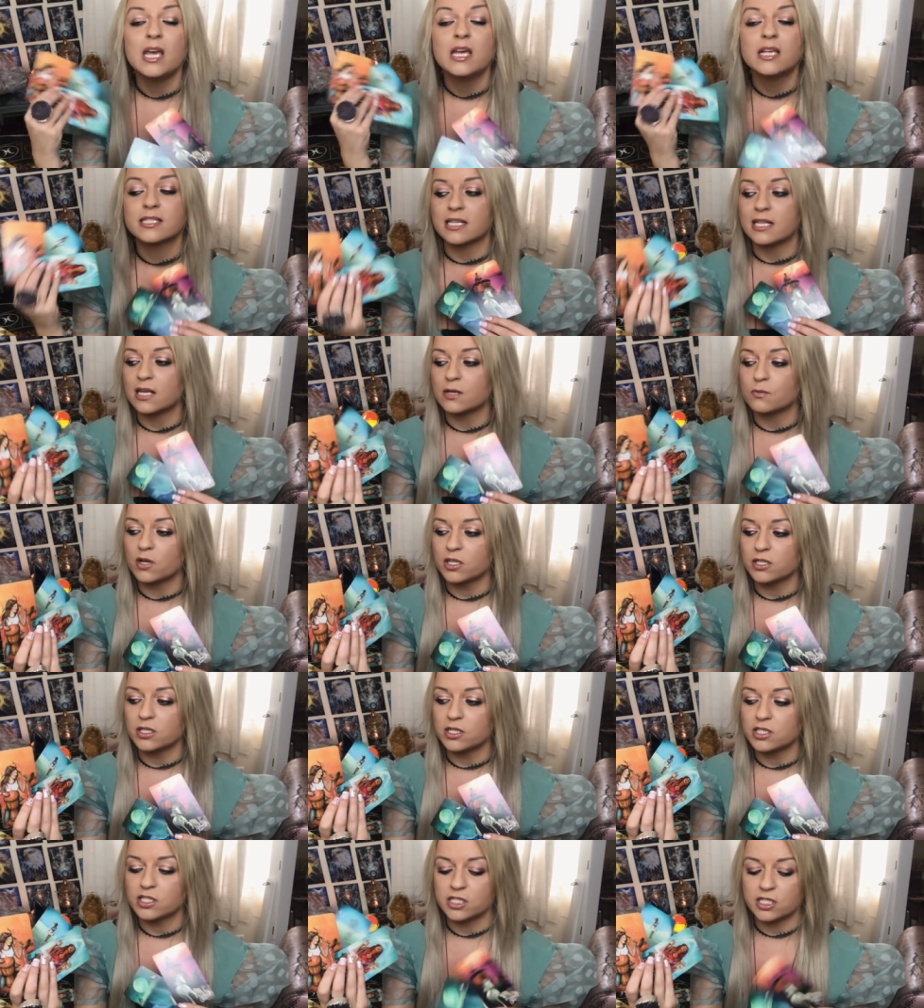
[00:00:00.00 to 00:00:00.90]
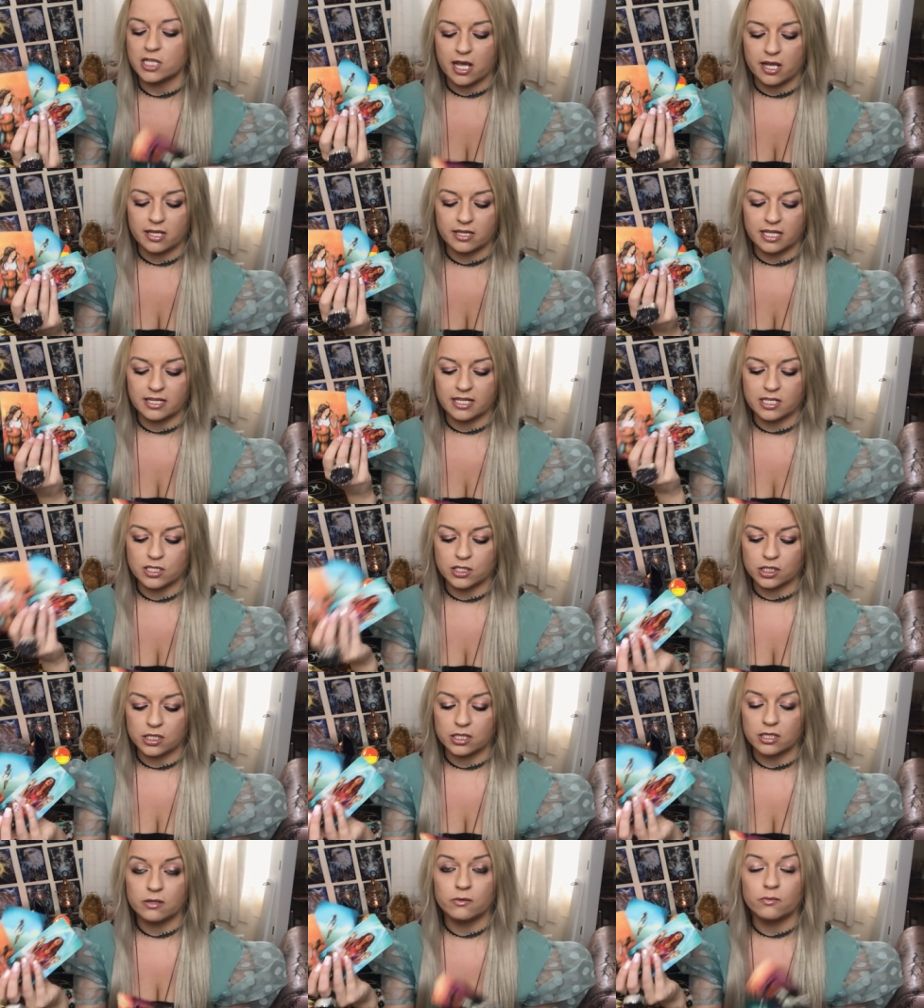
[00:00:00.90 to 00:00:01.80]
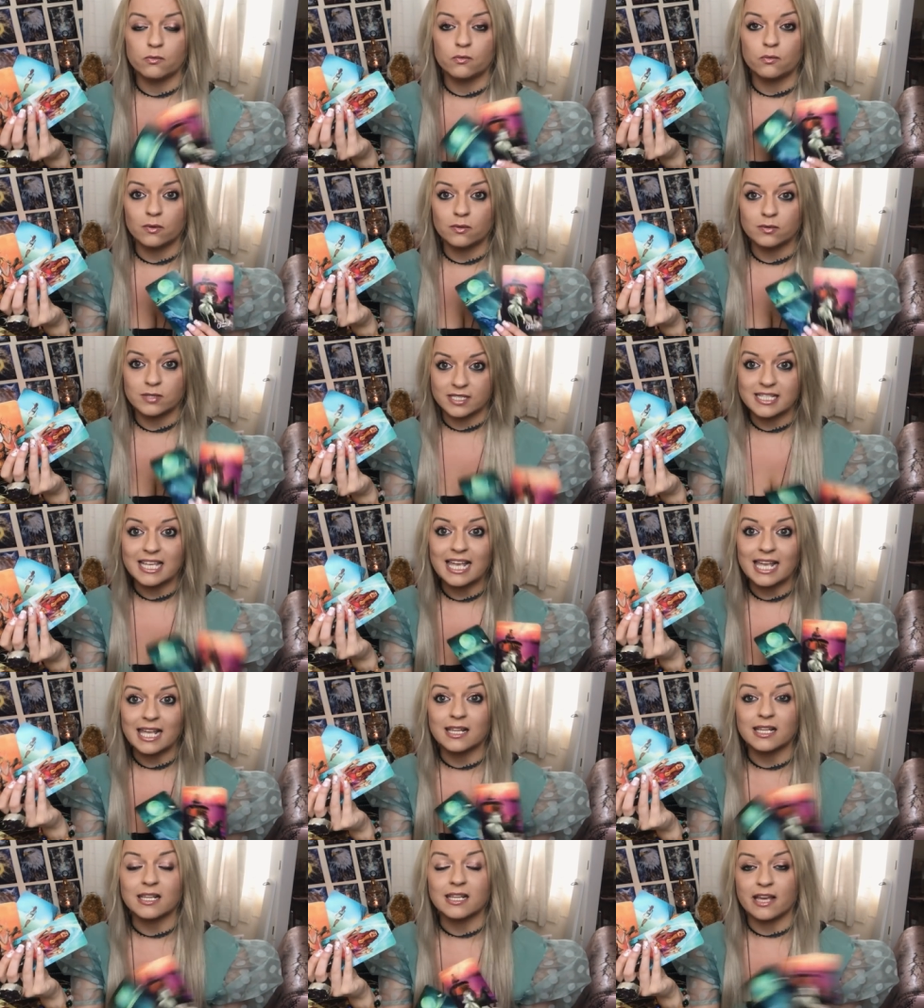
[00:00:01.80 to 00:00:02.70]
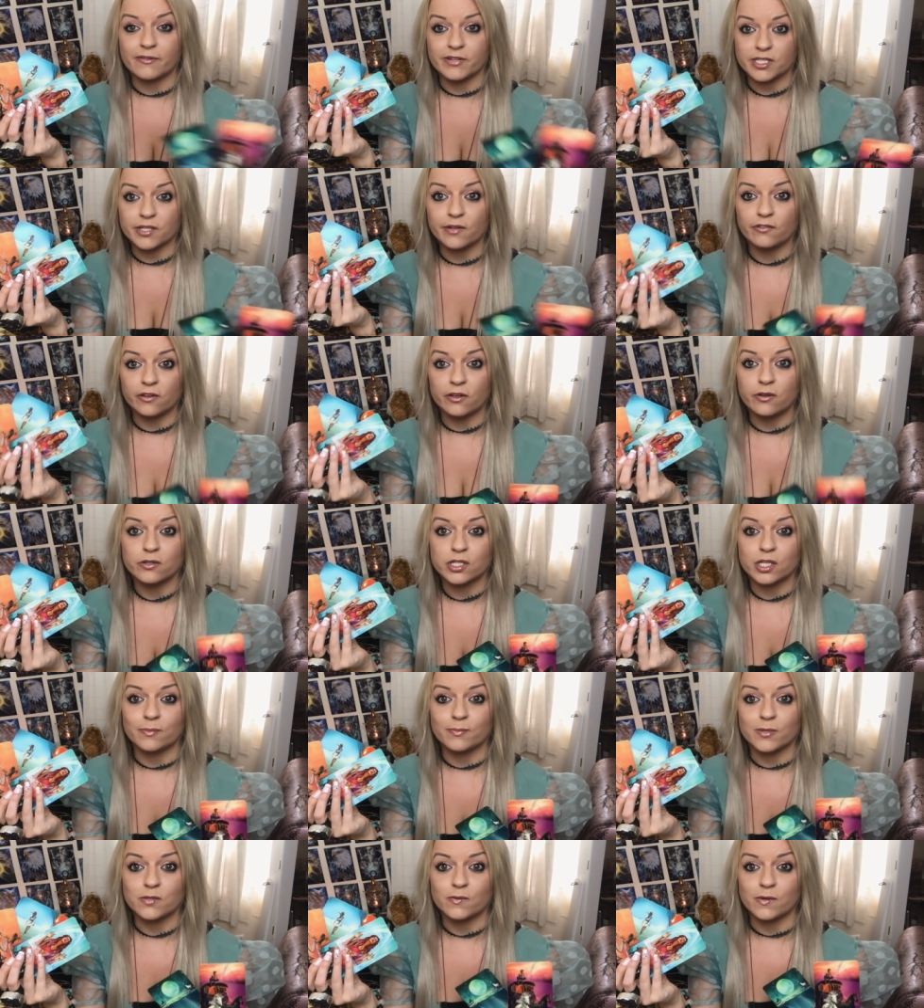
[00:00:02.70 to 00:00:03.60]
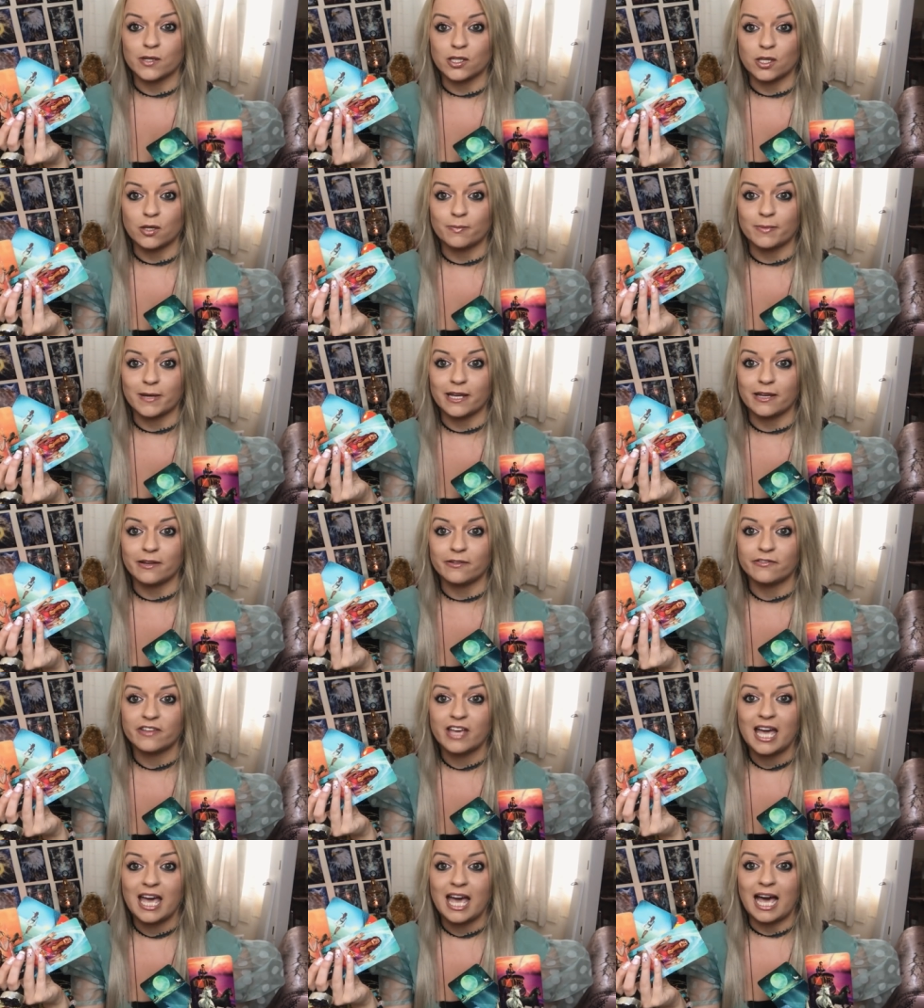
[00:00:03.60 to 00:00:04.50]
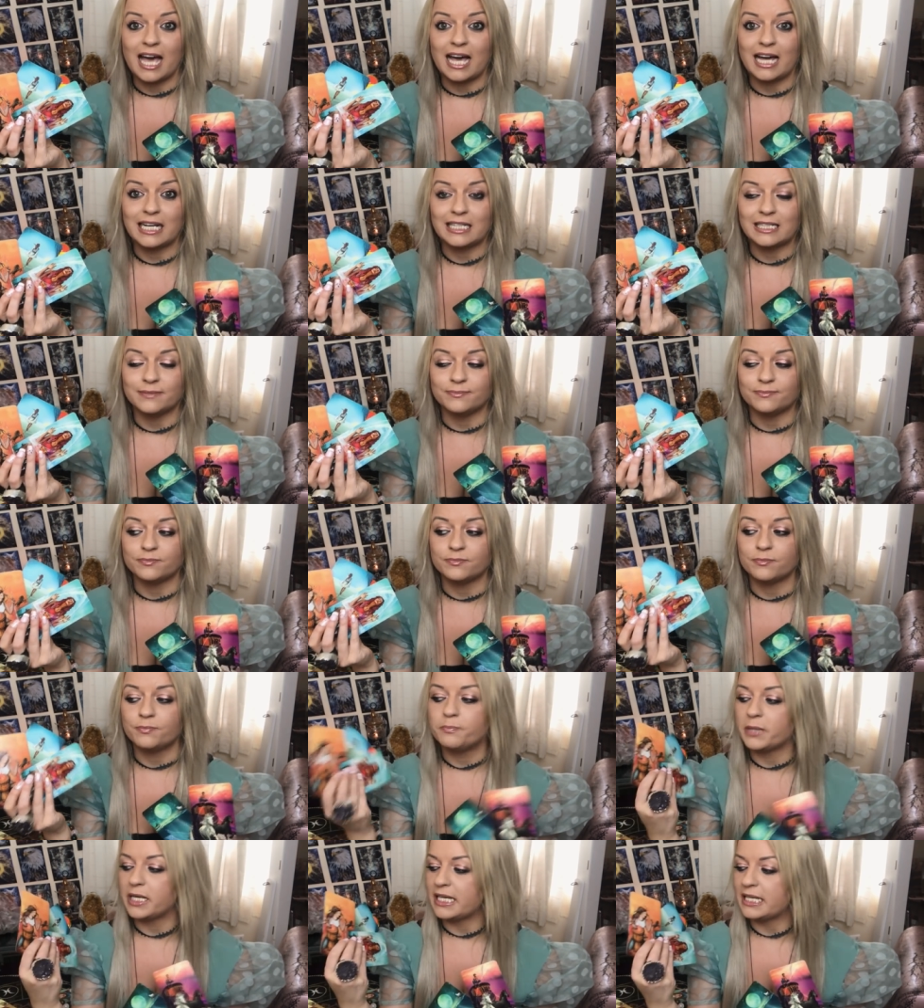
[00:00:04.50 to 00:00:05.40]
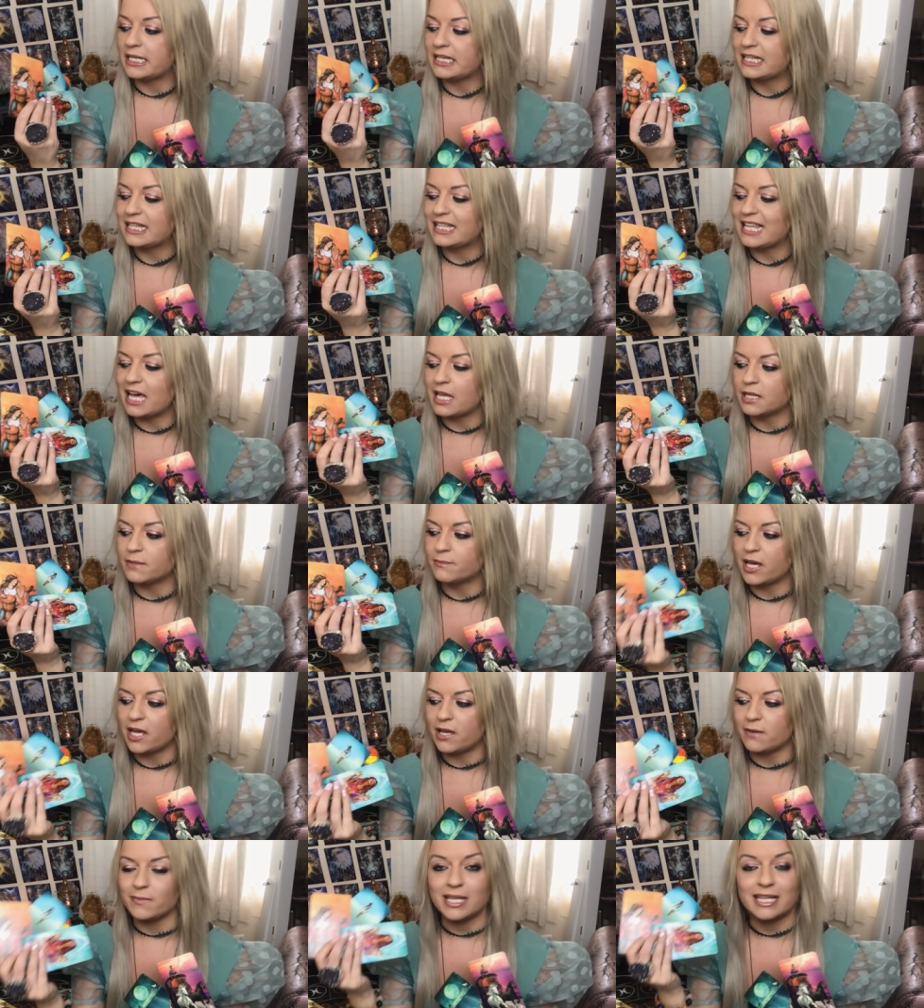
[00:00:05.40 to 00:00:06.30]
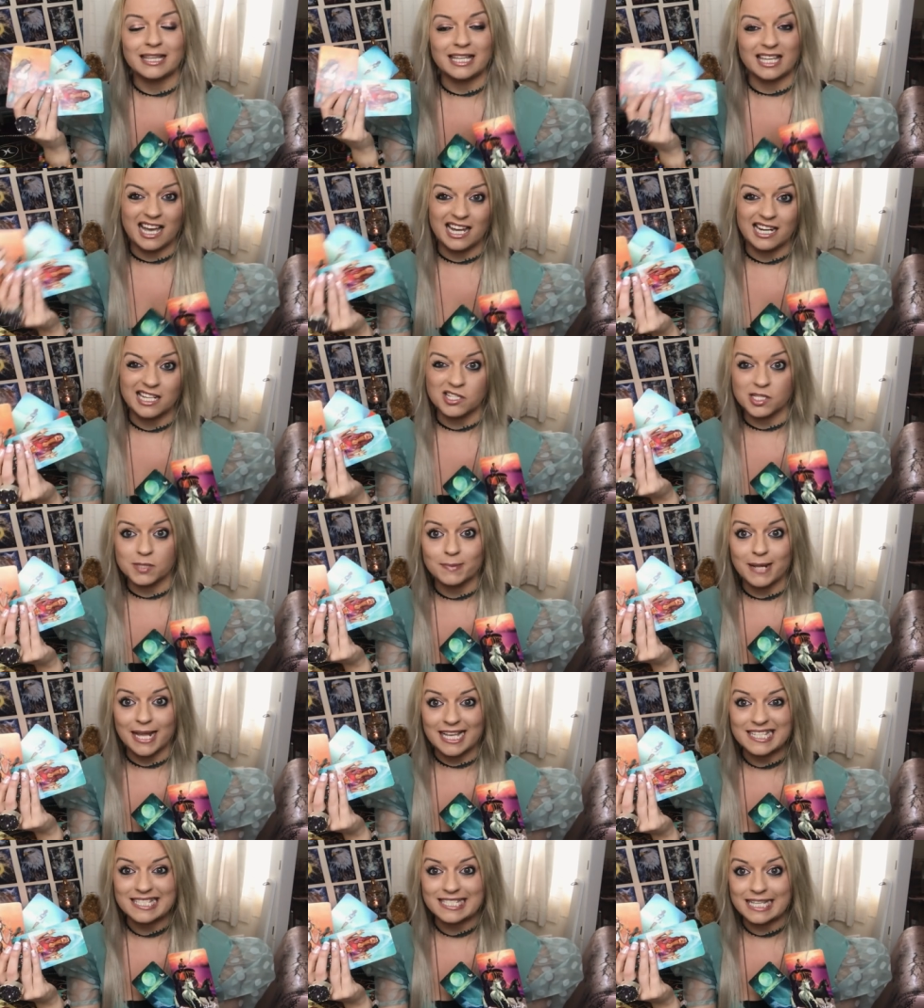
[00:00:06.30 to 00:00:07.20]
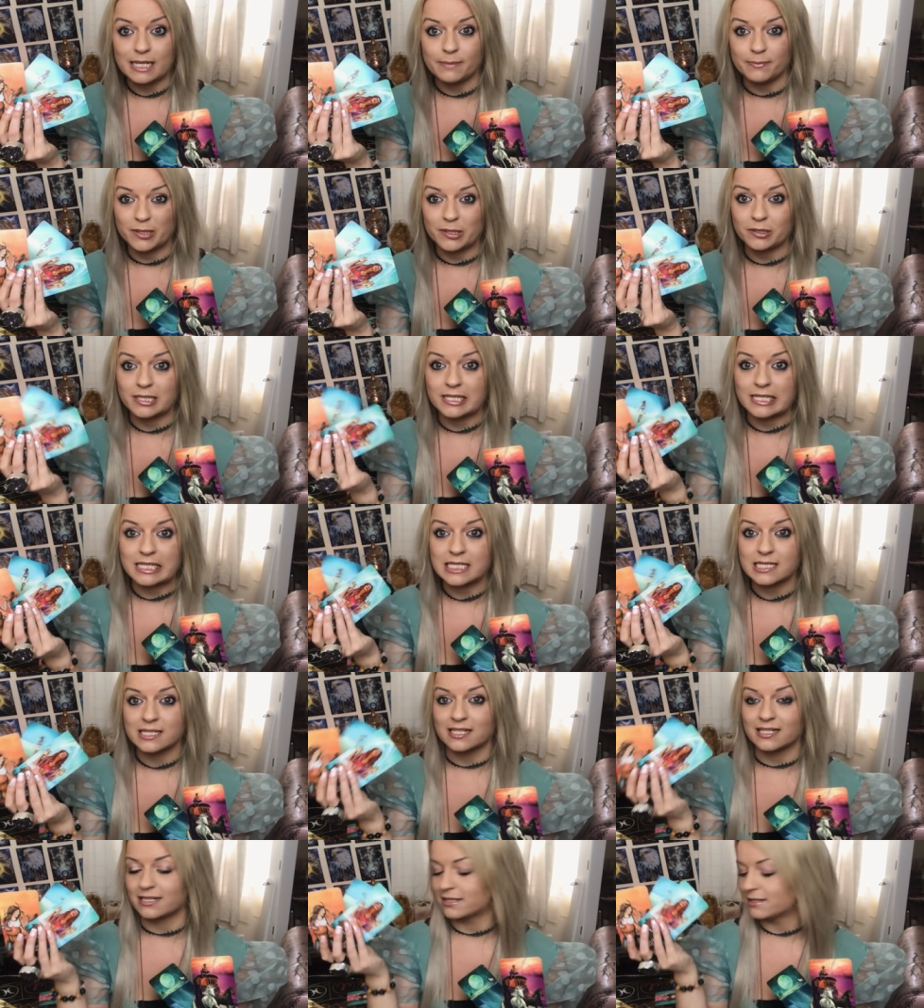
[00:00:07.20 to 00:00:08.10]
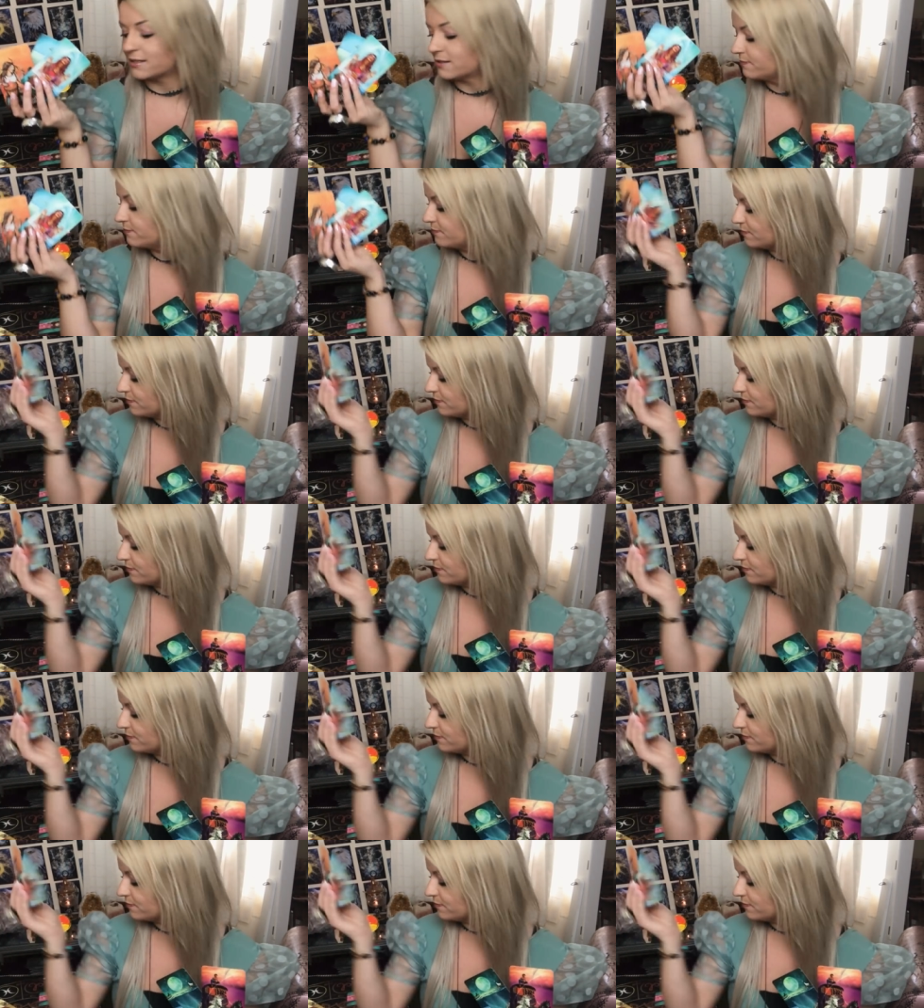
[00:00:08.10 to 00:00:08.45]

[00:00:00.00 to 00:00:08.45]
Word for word: So they'd want you to know that they do see that there is a future between you both, um, but at the moment they're kind of just playing silly buggers and